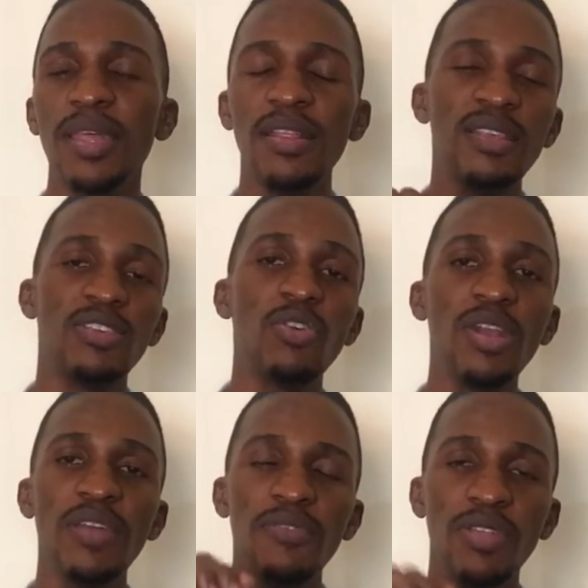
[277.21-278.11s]
This is
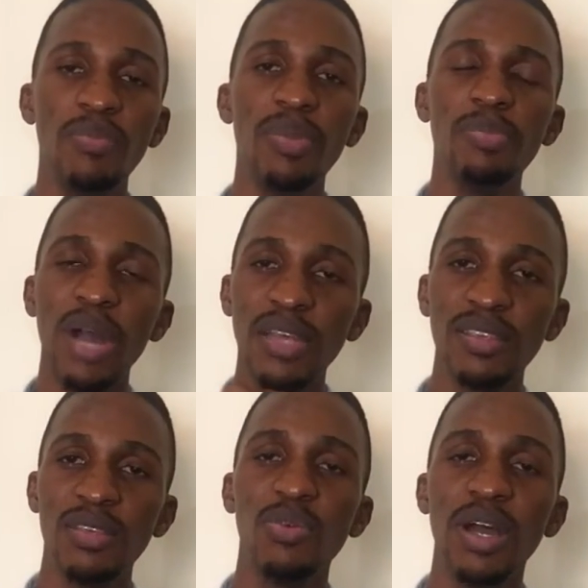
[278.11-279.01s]
only for the people
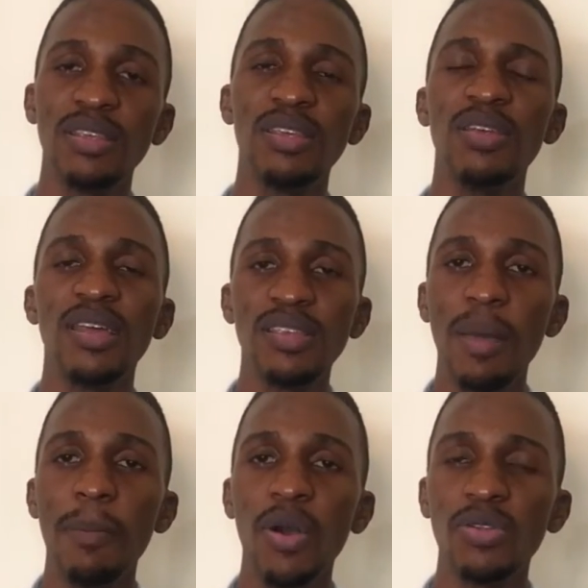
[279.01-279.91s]
who are serious
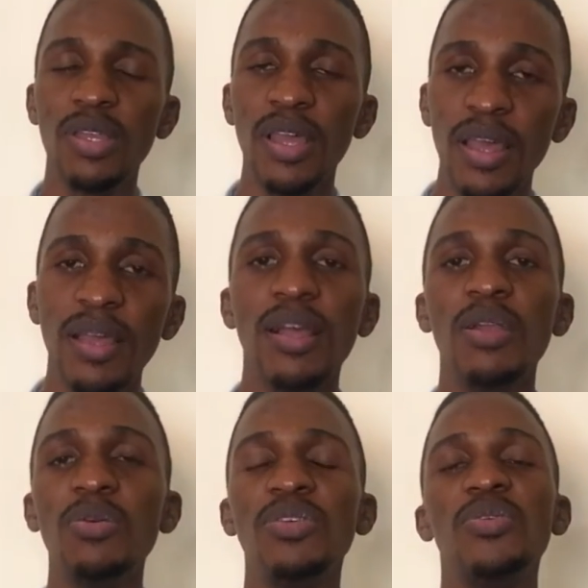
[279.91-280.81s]
about
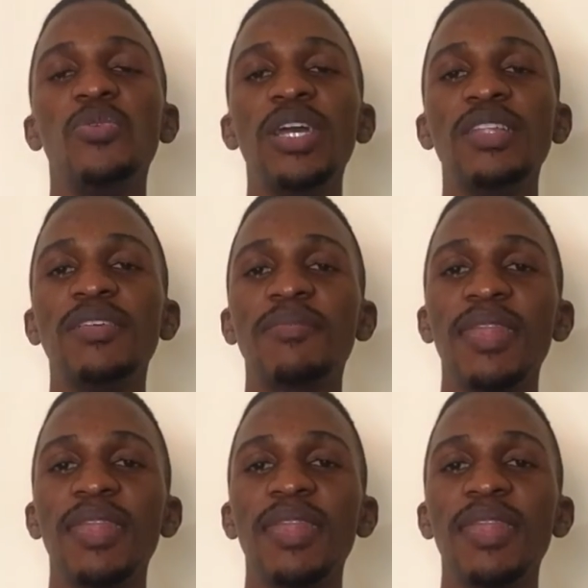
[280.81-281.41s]
losing weight.